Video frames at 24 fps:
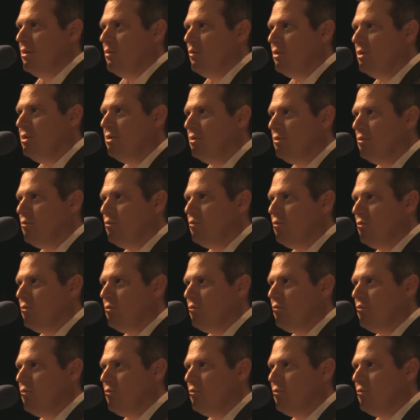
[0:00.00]
do you?
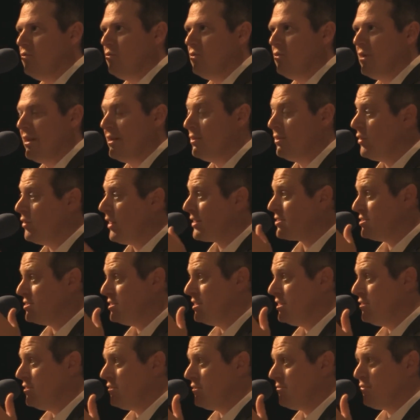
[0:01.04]
And you
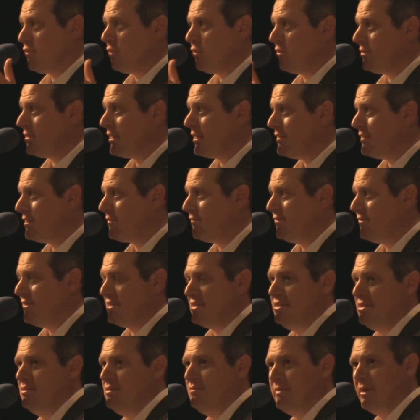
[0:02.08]
actually here at Portland, I think,
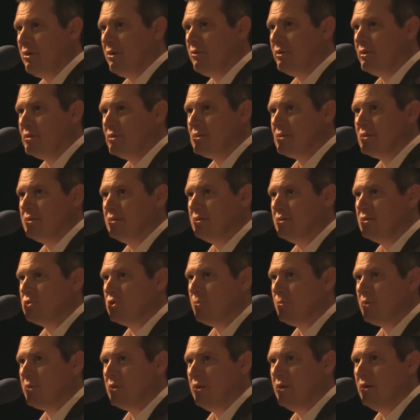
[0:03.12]
visited Mary's
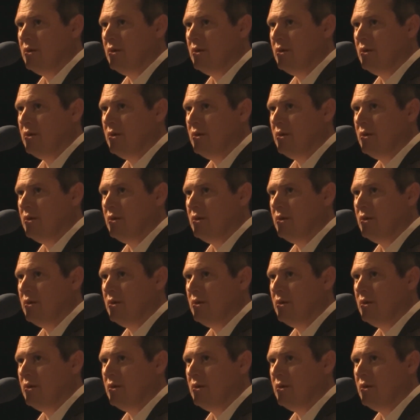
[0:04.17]
strip club.